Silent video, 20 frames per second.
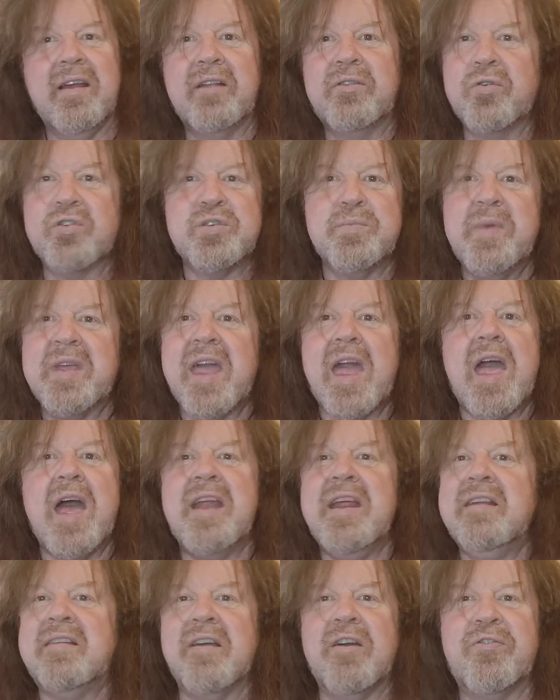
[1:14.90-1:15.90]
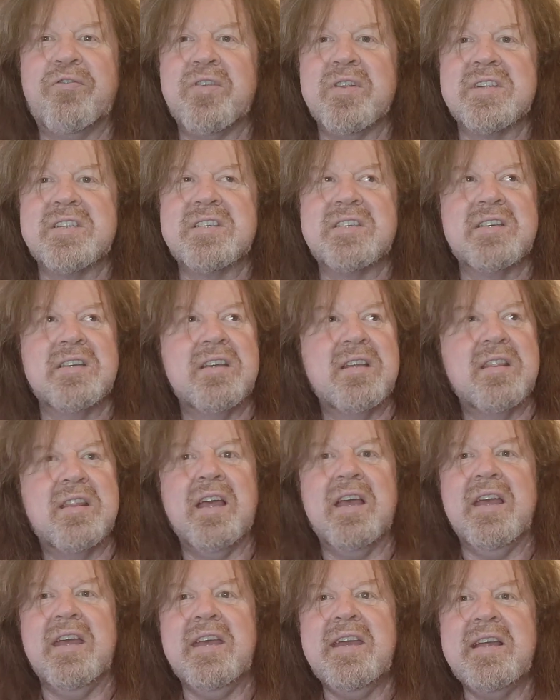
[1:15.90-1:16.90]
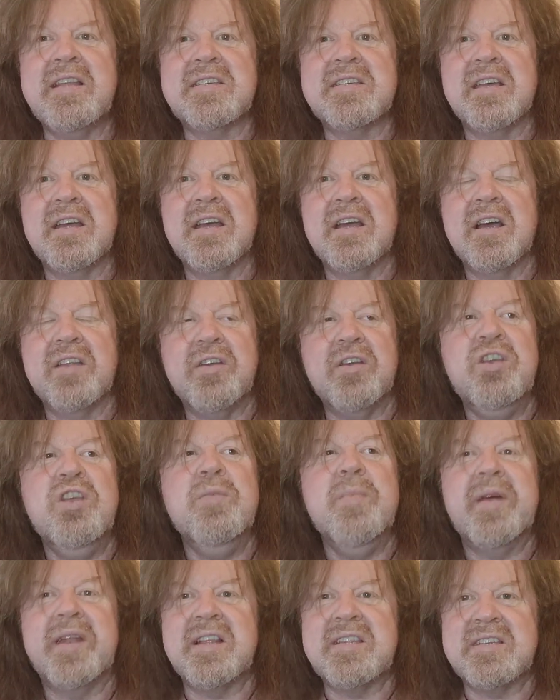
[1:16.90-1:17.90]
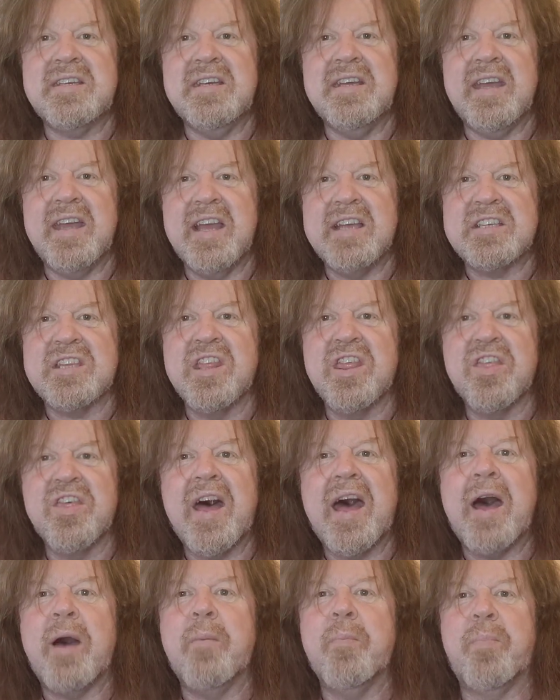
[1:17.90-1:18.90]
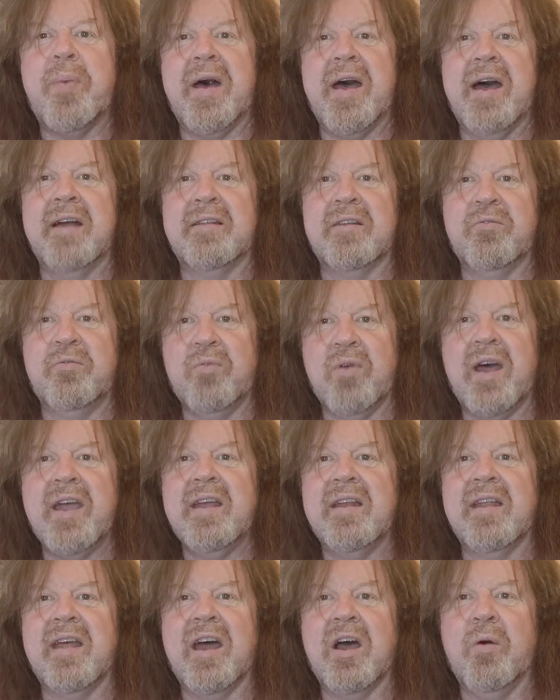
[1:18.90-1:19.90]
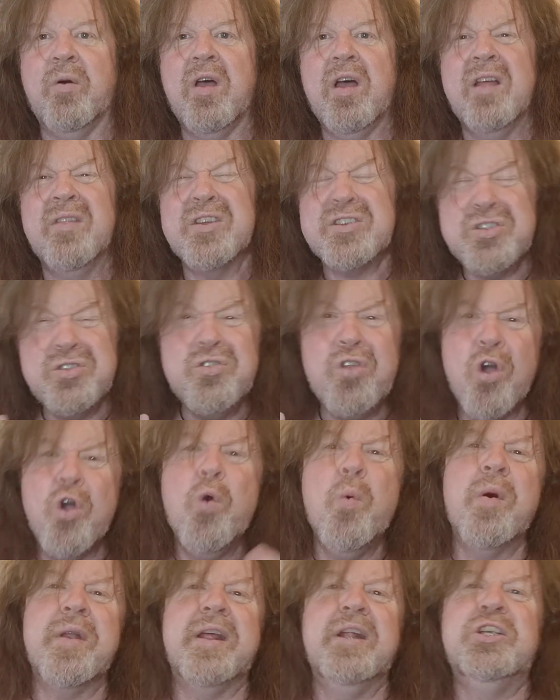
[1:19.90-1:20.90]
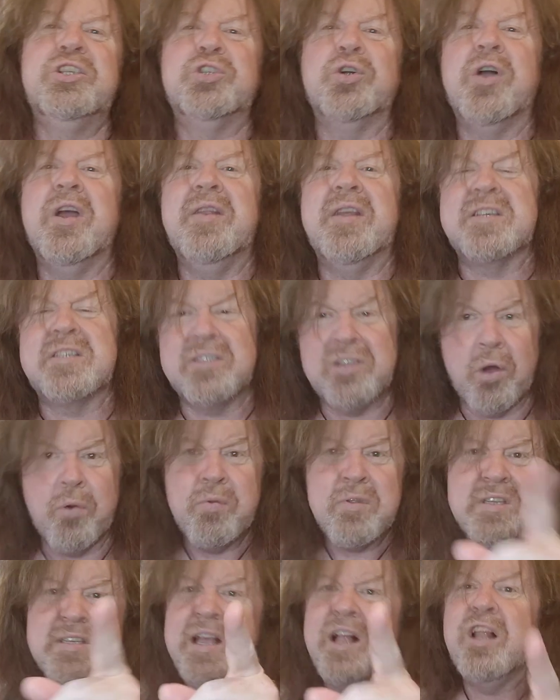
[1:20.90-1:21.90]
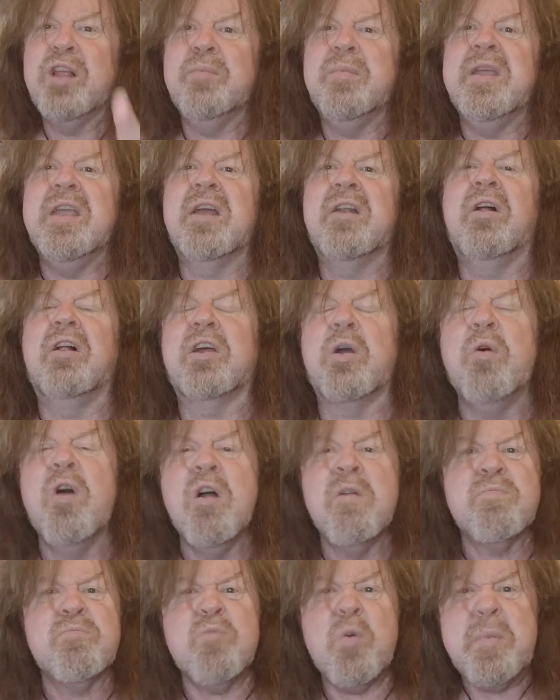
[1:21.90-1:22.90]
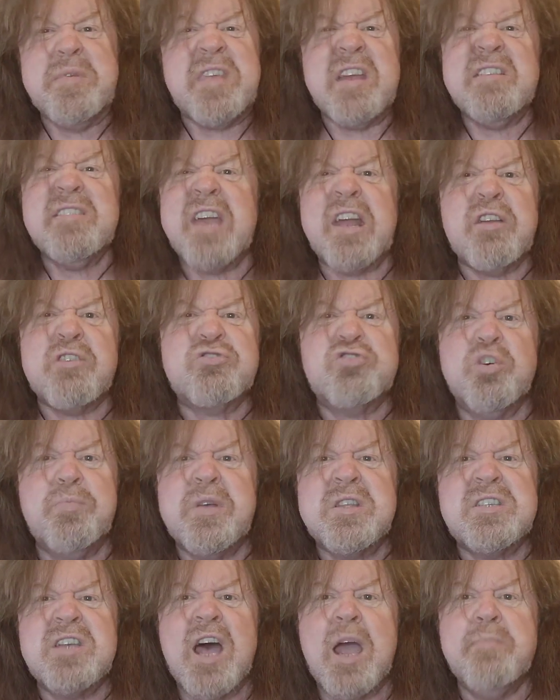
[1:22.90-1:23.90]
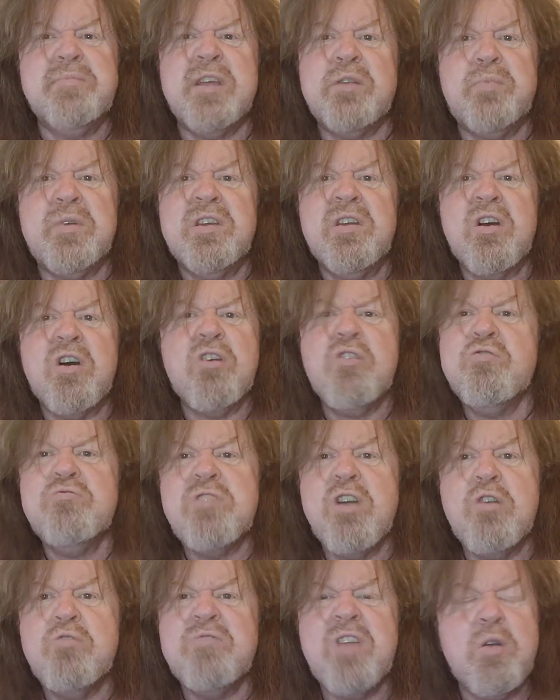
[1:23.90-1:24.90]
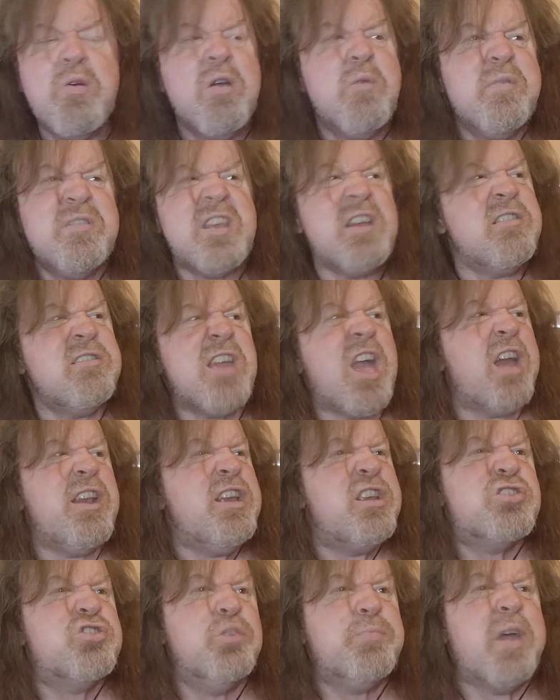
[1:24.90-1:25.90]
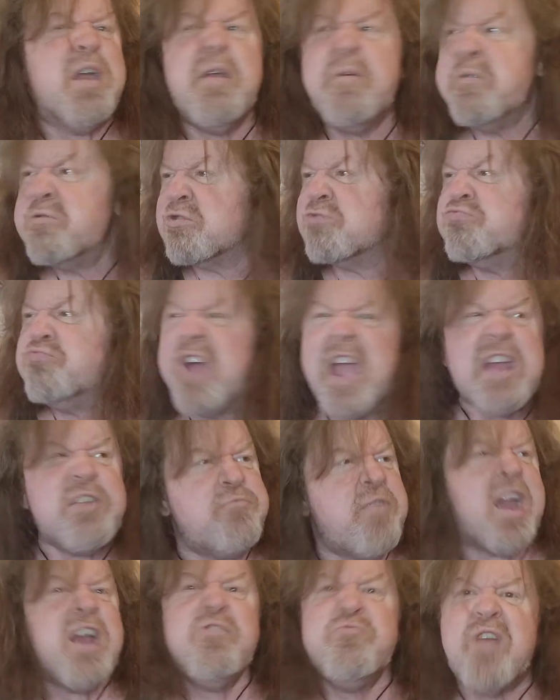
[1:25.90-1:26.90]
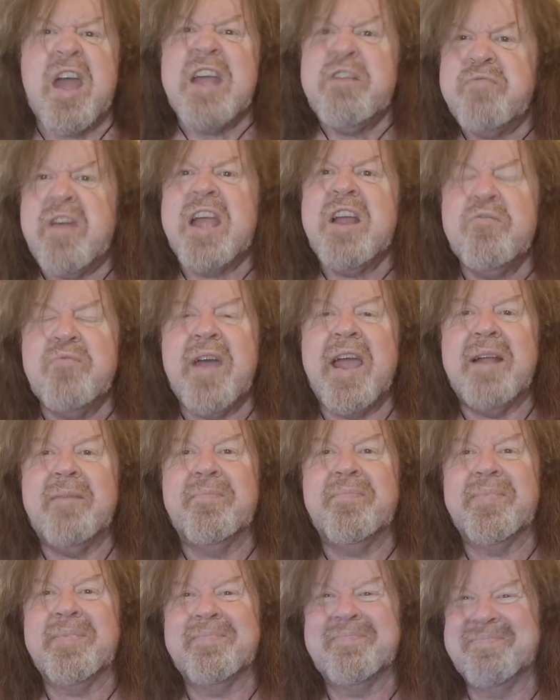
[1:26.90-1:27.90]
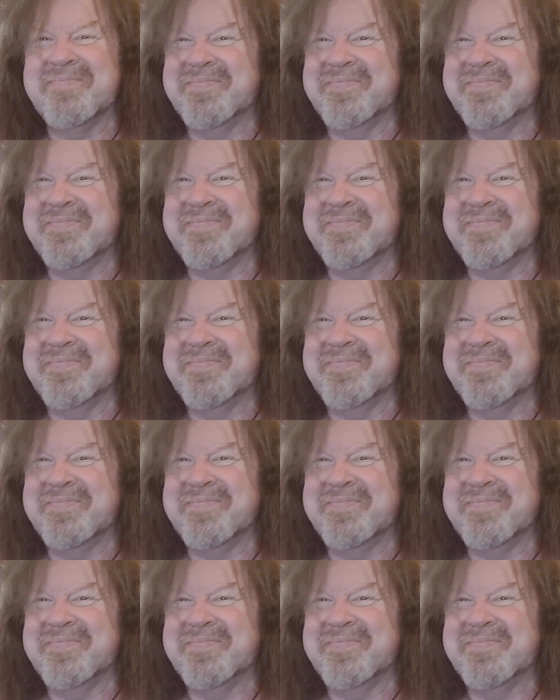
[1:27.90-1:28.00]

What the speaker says: It doesn't make any difference. The heat, the humidity is that bad right now. There's no one enjoying this. Don't tell me you're not going, well, we didn't get a summertime, did we? Oh no, no, we didn't get any summer. It was just rain, rain, rain, rain, rain.